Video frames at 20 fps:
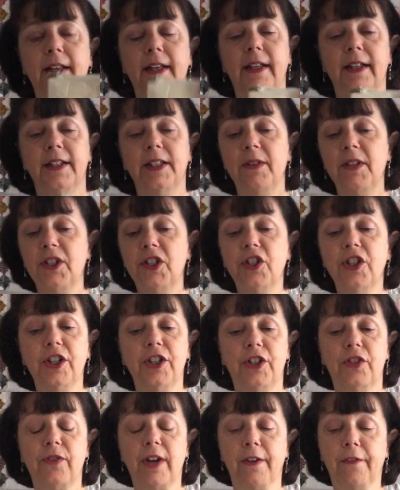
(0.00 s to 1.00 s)
So it's
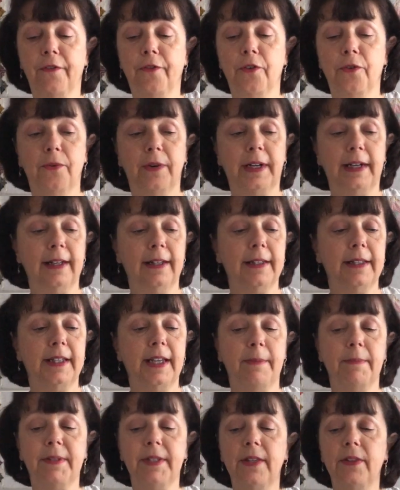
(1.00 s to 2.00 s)
just straightforward, little
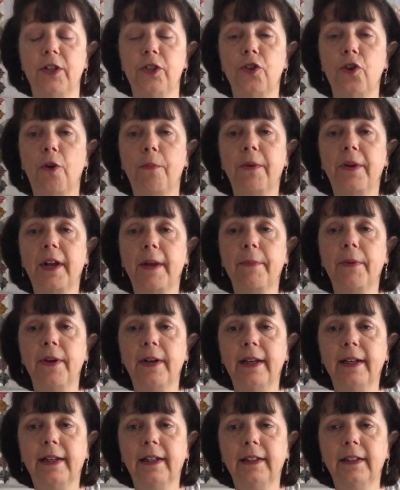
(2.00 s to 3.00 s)
zips in the top, and I put
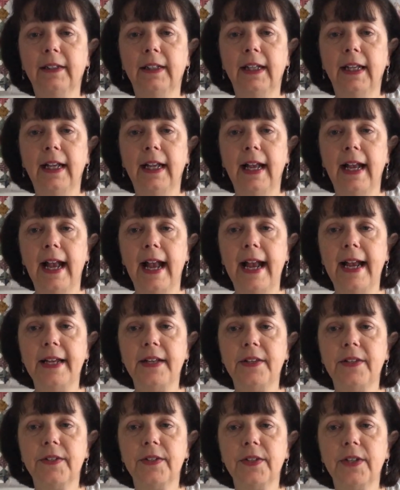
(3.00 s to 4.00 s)
little
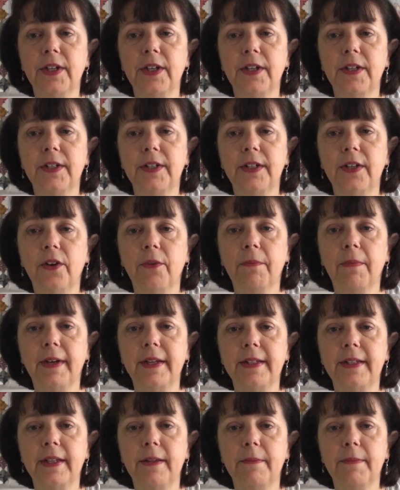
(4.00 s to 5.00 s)
ends, can you see on my
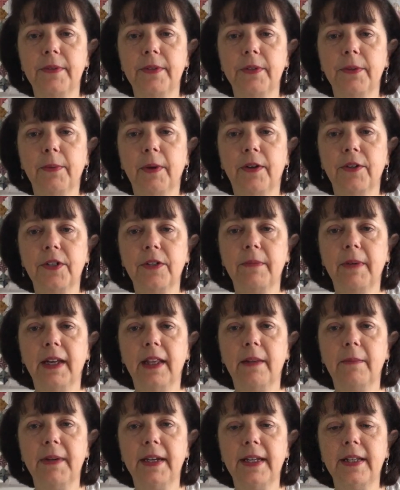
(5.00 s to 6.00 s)
zips as well, to make
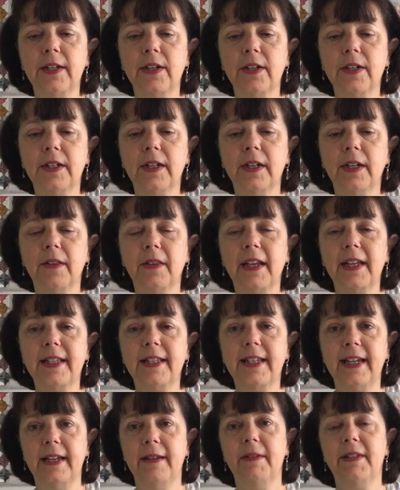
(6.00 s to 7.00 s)
them easier to, they
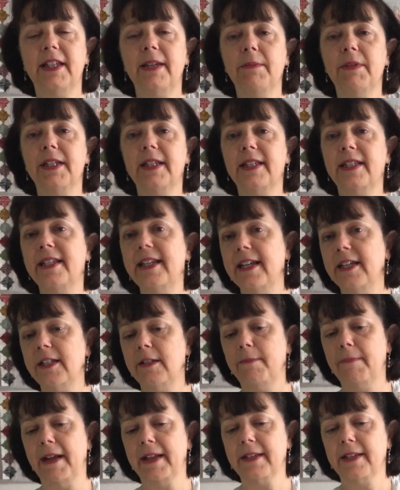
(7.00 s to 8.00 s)
seem to sit
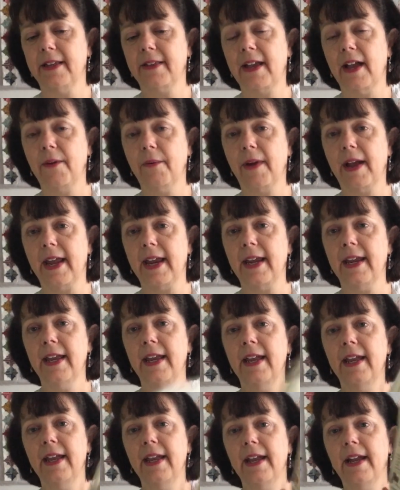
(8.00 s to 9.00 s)
better that way.
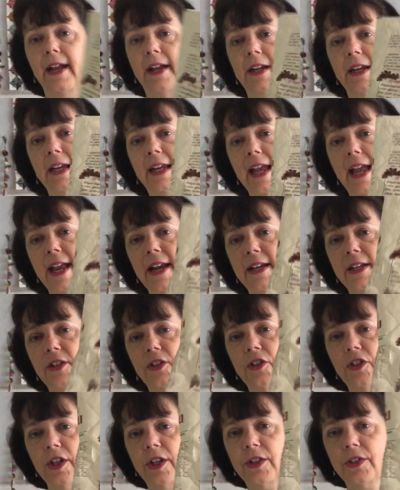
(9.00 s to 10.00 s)
And again, it's
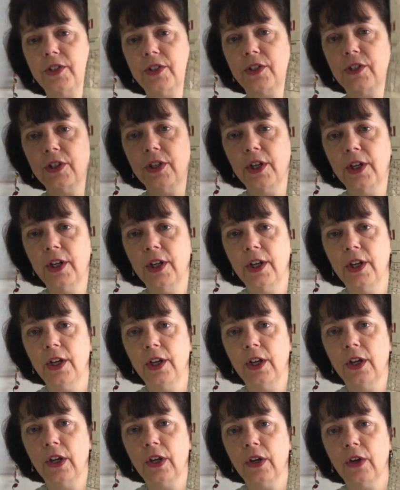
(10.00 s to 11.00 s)
just
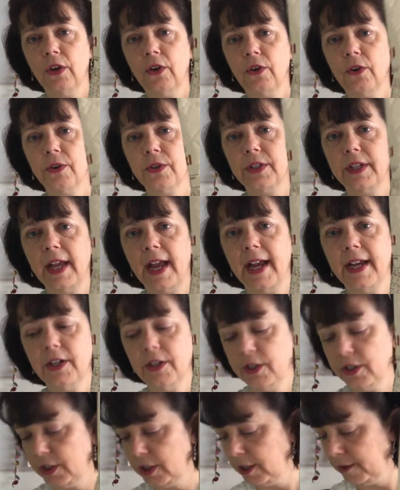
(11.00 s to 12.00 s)
cross
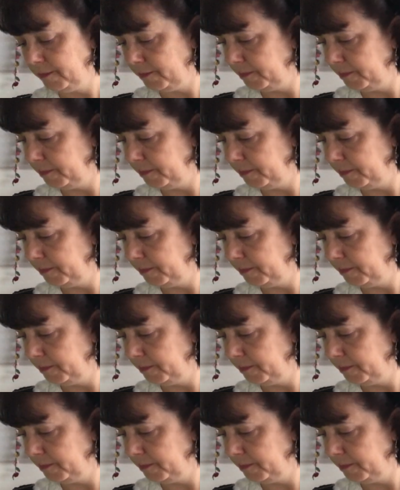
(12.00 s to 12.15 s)
hatched.